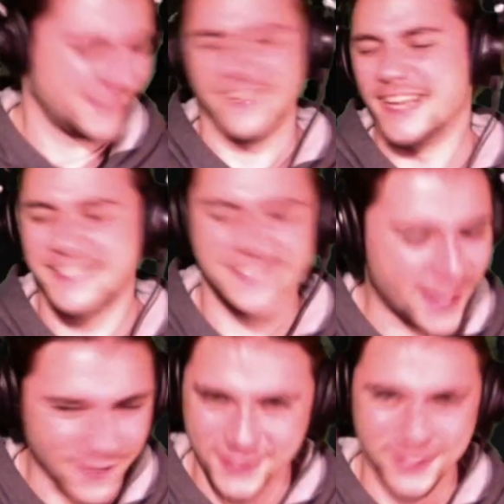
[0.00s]
It
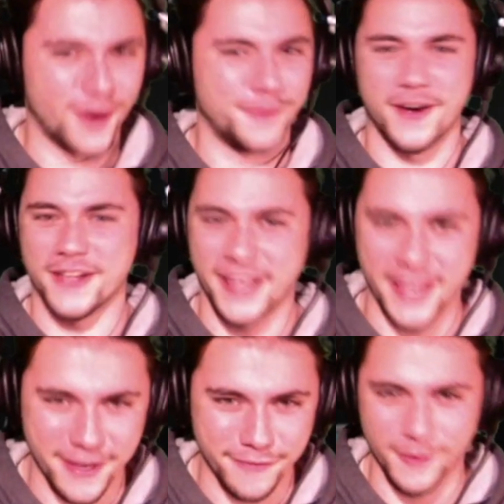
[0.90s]
sounds so fucking
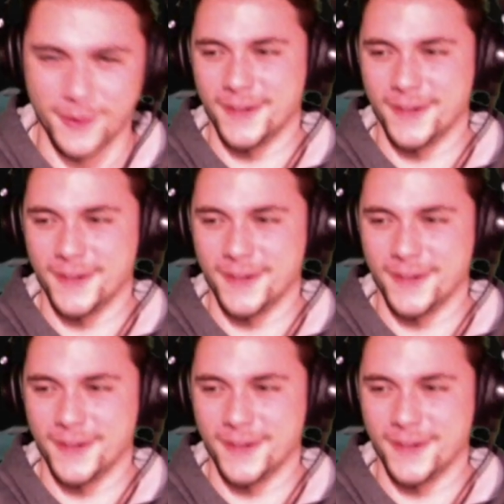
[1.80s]
evil.